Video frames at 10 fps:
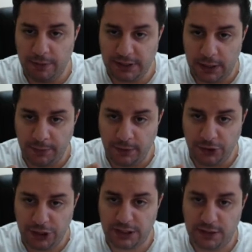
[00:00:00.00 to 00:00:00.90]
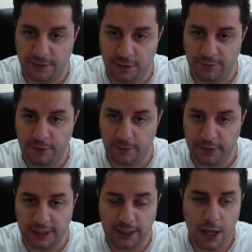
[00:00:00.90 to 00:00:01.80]
are immune just for the
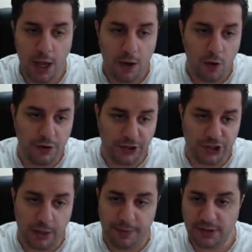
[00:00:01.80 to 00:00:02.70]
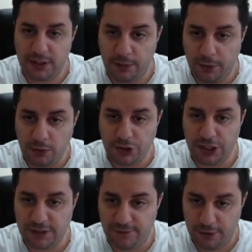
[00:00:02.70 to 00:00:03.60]
bleed, or the champions that are immune
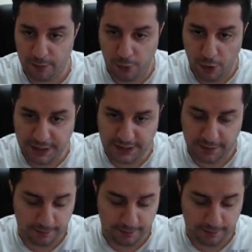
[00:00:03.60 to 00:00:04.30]
just for the poison.